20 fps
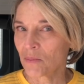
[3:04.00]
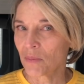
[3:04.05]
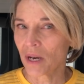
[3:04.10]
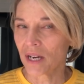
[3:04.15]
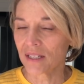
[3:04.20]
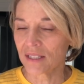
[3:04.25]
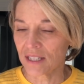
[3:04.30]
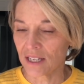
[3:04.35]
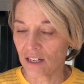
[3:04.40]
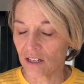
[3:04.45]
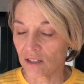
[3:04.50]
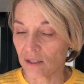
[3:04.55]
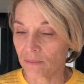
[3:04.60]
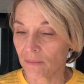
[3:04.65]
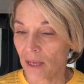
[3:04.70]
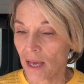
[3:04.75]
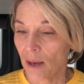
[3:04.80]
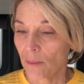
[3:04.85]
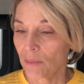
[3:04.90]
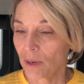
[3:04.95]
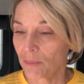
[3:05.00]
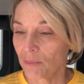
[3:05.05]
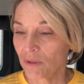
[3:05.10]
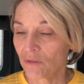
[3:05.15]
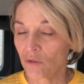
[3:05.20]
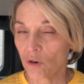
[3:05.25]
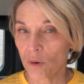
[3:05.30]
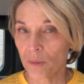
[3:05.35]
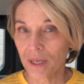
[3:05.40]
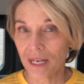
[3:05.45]
bugs here, but
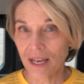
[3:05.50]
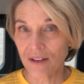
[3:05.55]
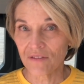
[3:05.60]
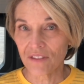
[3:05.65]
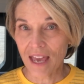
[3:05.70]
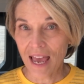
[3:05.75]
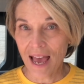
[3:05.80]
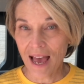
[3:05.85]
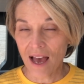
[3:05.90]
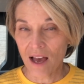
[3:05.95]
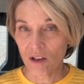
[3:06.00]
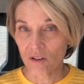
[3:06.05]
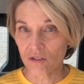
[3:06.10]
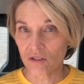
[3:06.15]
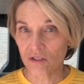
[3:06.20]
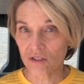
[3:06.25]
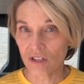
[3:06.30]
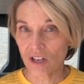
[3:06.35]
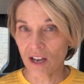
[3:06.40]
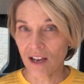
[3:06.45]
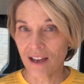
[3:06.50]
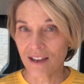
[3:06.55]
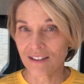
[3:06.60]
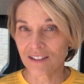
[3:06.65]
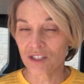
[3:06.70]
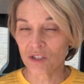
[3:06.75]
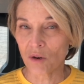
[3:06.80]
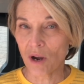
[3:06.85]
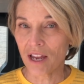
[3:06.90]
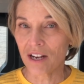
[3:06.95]
before we left the house,
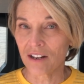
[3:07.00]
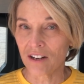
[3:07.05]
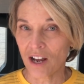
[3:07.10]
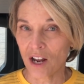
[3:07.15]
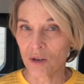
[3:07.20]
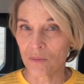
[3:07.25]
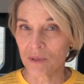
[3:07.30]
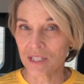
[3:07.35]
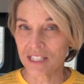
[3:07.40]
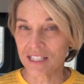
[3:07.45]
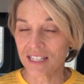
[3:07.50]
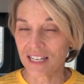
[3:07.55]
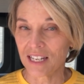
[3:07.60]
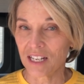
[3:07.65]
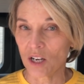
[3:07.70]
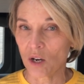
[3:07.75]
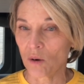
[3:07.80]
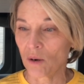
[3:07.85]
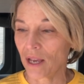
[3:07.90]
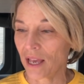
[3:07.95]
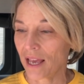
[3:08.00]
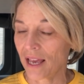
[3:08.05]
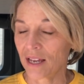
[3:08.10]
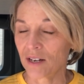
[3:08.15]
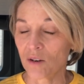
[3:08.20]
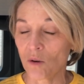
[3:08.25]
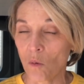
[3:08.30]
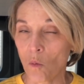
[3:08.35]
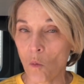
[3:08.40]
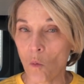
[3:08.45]
I tried it on a mosquito,
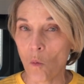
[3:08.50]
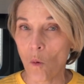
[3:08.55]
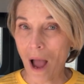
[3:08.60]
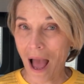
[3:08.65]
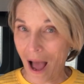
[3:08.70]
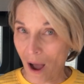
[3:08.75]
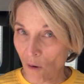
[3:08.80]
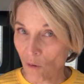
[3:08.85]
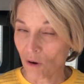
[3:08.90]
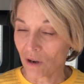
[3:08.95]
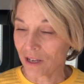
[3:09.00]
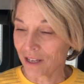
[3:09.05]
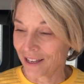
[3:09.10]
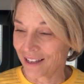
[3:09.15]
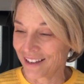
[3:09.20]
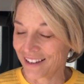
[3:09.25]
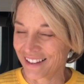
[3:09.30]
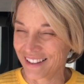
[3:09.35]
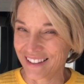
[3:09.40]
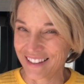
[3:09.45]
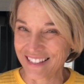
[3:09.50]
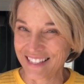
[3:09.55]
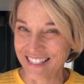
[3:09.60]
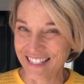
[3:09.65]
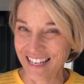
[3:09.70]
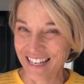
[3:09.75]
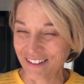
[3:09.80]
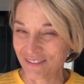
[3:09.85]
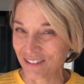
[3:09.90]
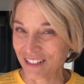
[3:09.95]
and wow, this
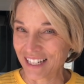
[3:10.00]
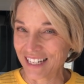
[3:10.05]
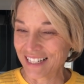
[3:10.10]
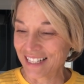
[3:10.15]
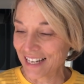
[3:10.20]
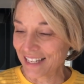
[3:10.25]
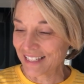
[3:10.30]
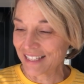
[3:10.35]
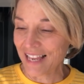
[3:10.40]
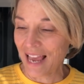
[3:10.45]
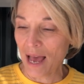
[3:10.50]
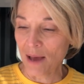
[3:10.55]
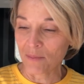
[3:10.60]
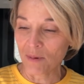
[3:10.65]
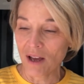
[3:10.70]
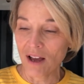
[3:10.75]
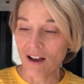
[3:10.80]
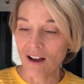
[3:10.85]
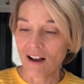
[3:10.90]
thing really does zap.